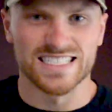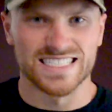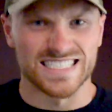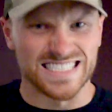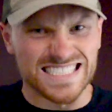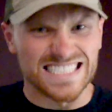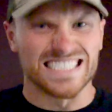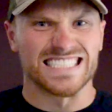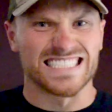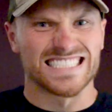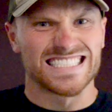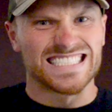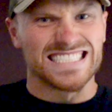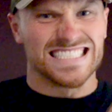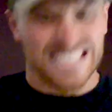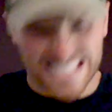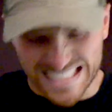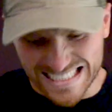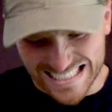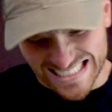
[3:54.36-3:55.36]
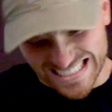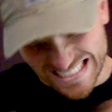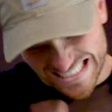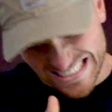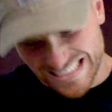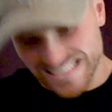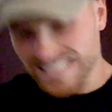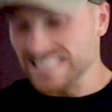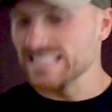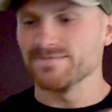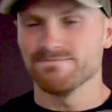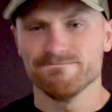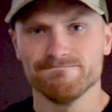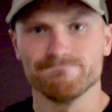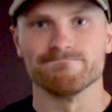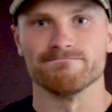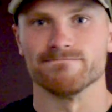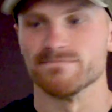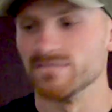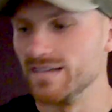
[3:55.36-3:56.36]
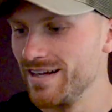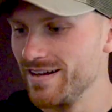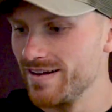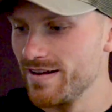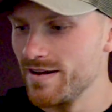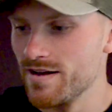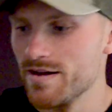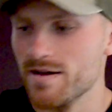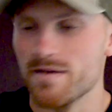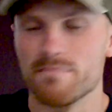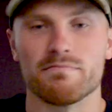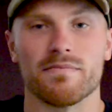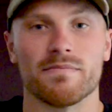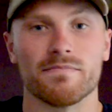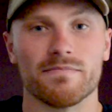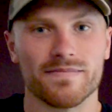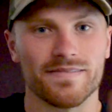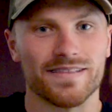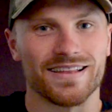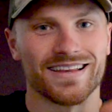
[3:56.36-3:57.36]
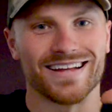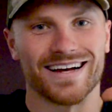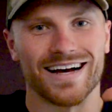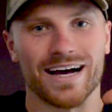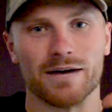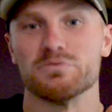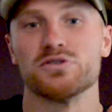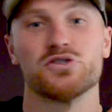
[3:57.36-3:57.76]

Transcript: Yes, yes, yes. I'm